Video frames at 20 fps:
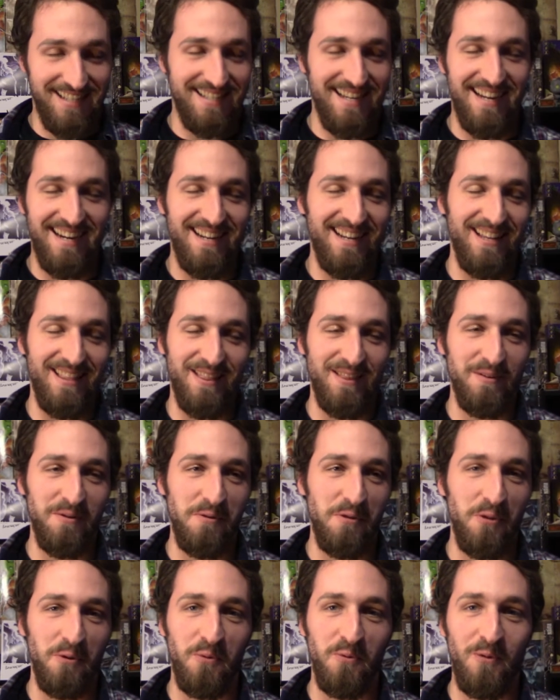said in
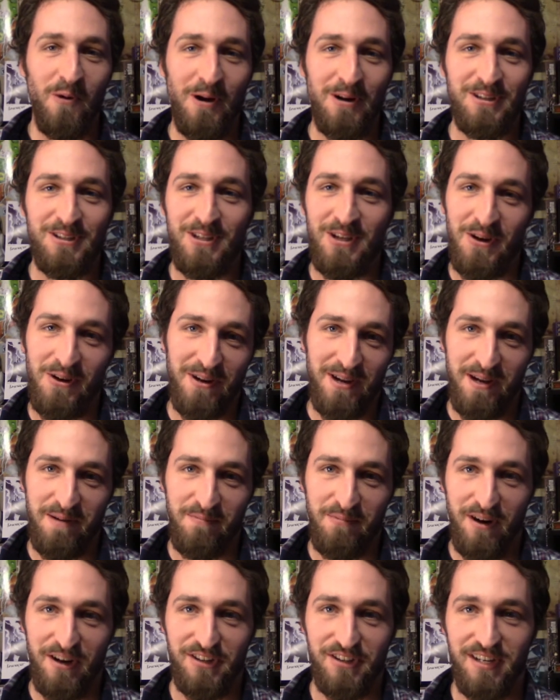the worst Yoda
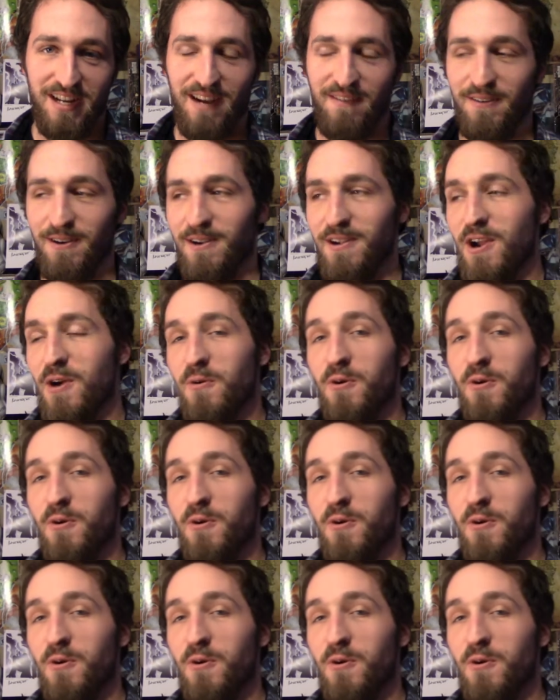impression ever,